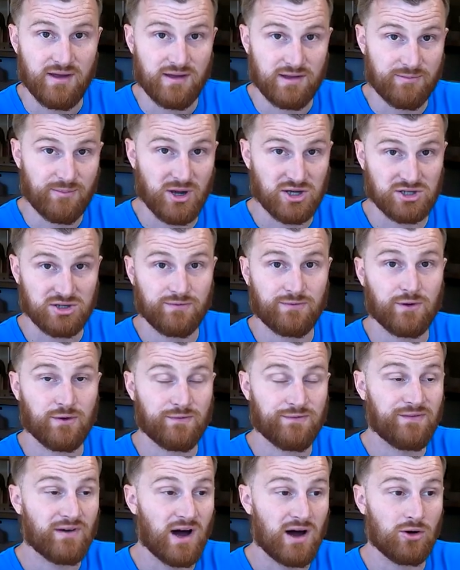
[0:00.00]
especially if
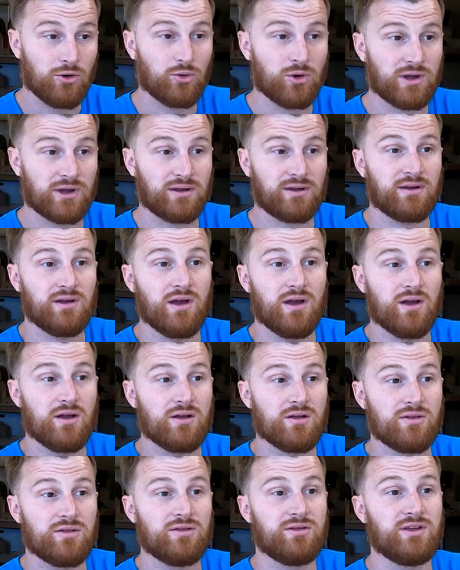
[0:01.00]
you're following
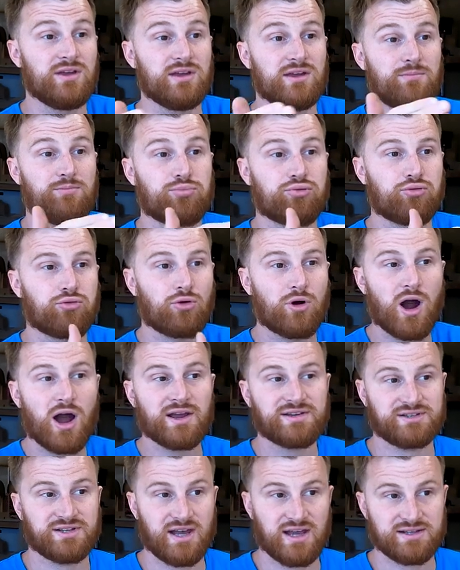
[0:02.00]
the
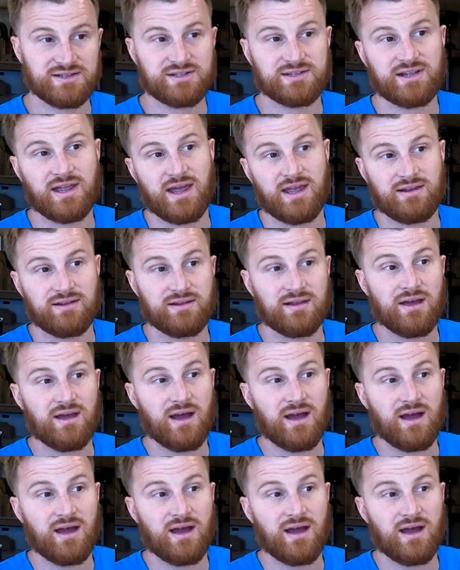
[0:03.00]
process that